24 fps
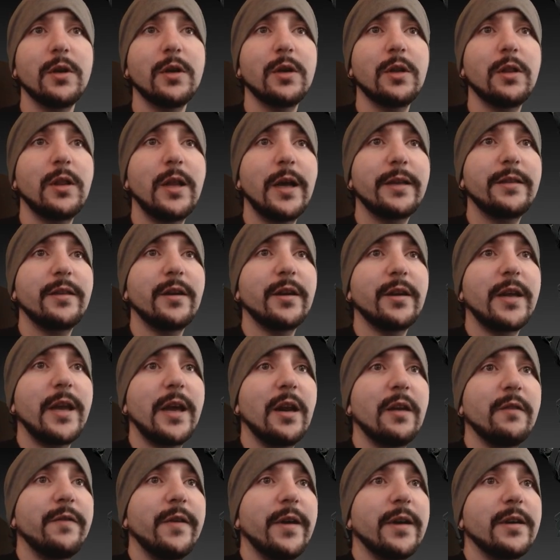Like the Arcana
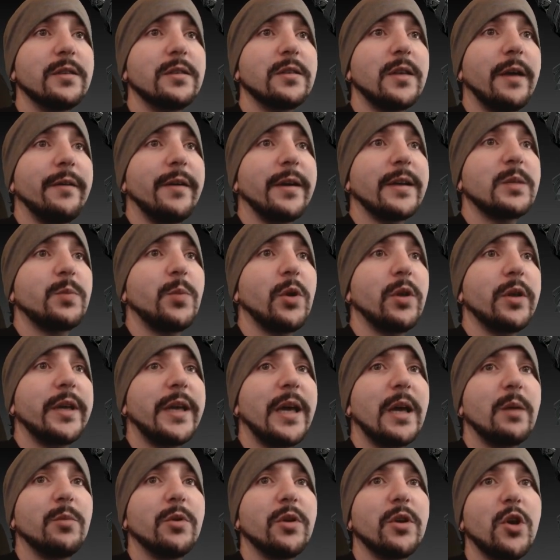effects? I asked
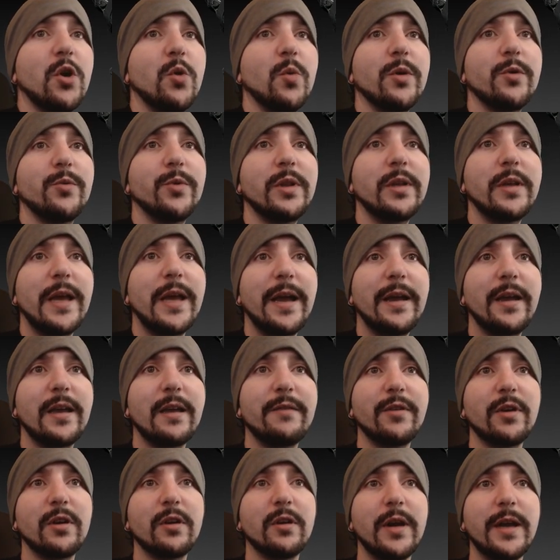Polycan, but no one really gave
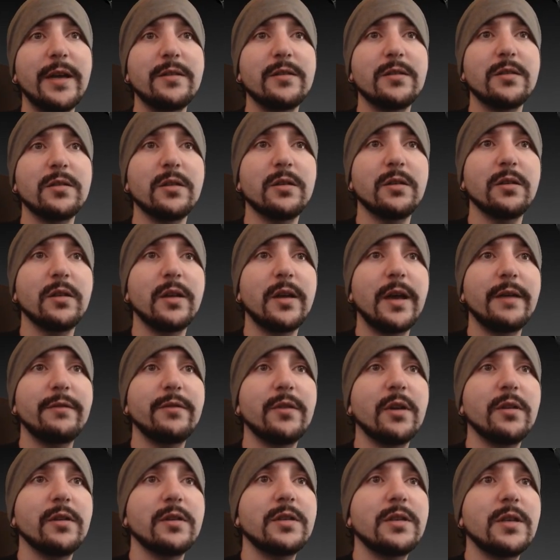a good answer. They have the
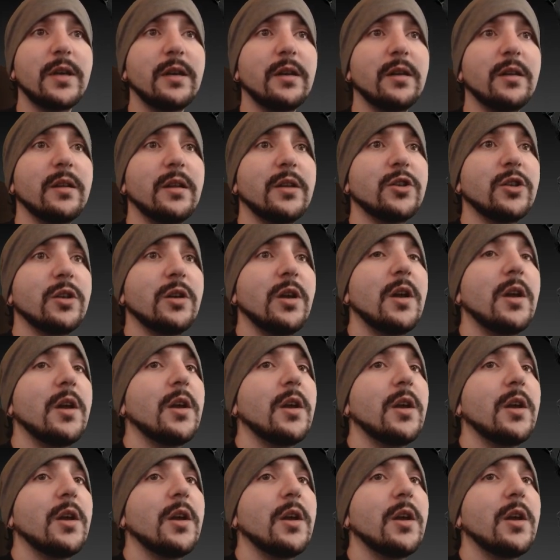undecided engine.